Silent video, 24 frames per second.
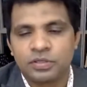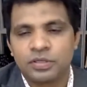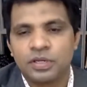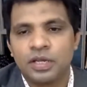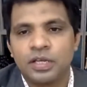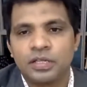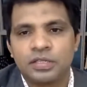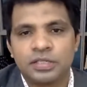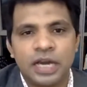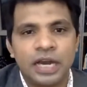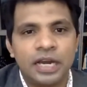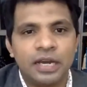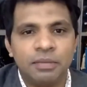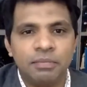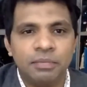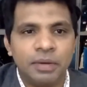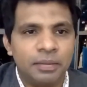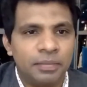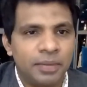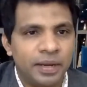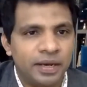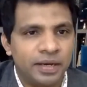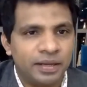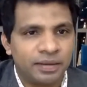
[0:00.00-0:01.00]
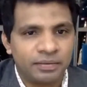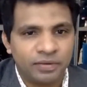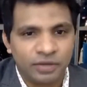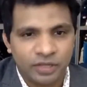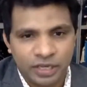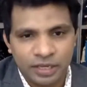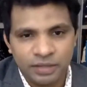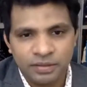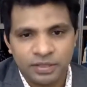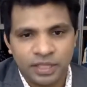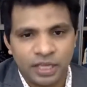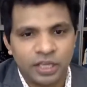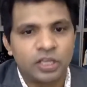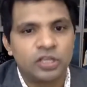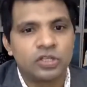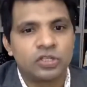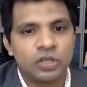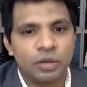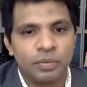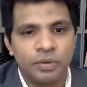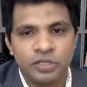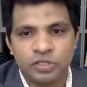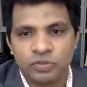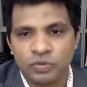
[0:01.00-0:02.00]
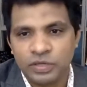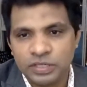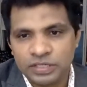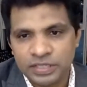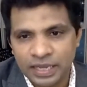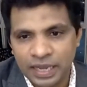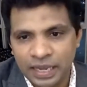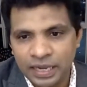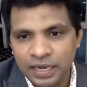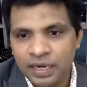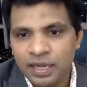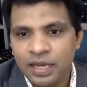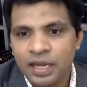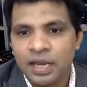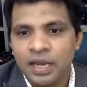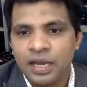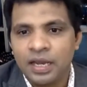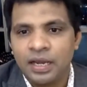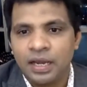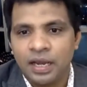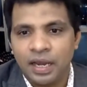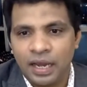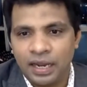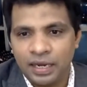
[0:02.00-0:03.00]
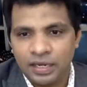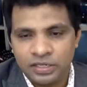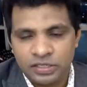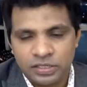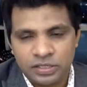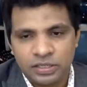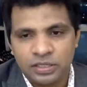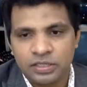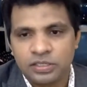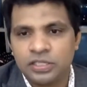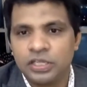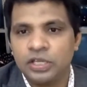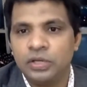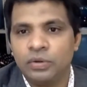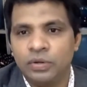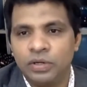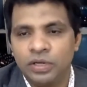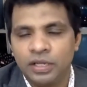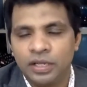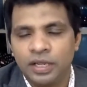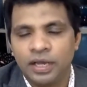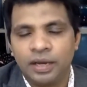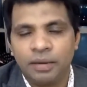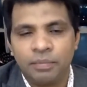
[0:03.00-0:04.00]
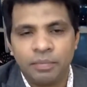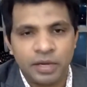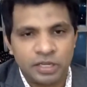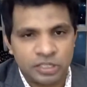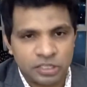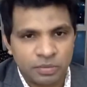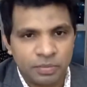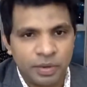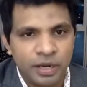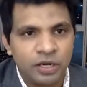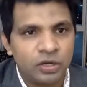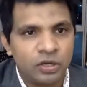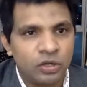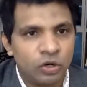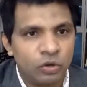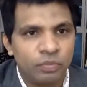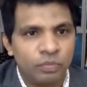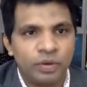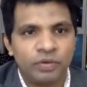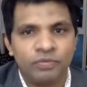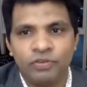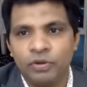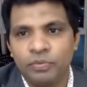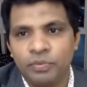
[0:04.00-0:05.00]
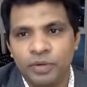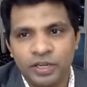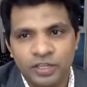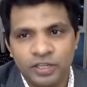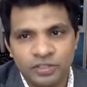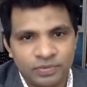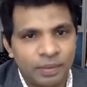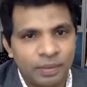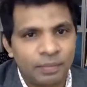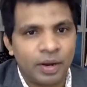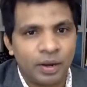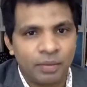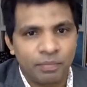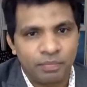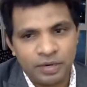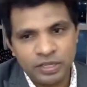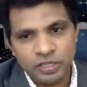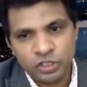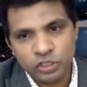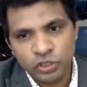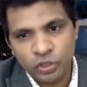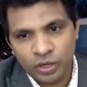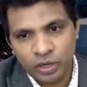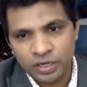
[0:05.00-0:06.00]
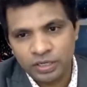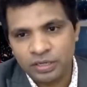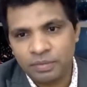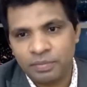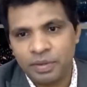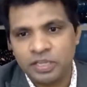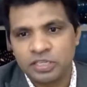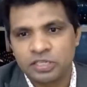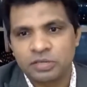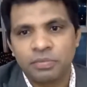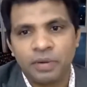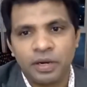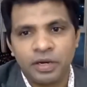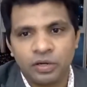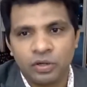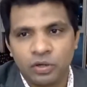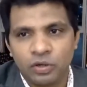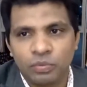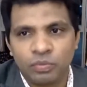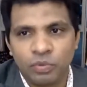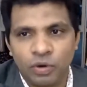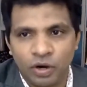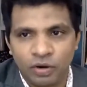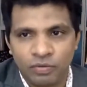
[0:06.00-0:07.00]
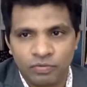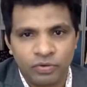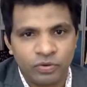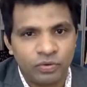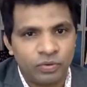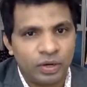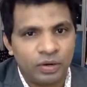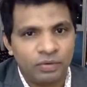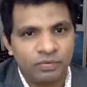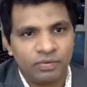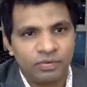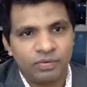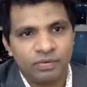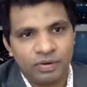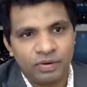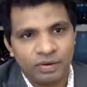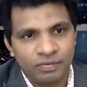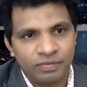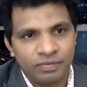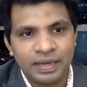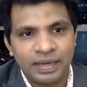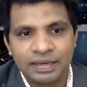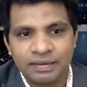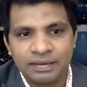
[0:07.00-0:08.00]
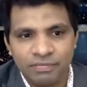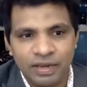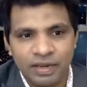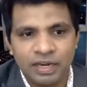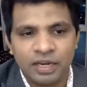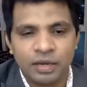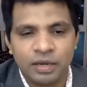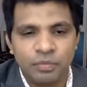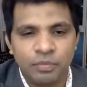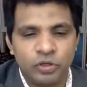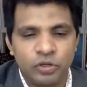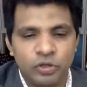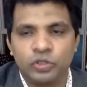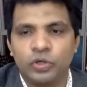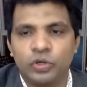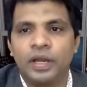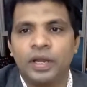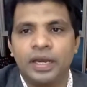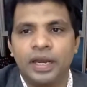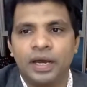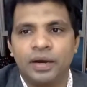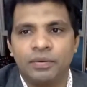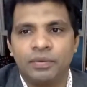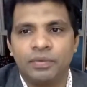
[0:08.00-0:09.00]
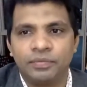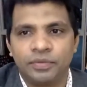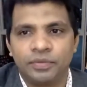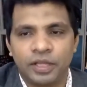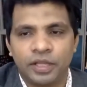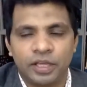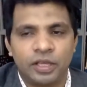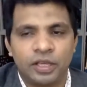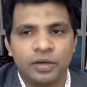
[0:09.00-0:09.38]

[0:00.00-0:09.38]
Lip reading: start implementing. Okay, thank you so much once again. I'll see you in the mastermind group a few minutes from now. Please join the mastermind group. All of you, I will welcome to join now. Thank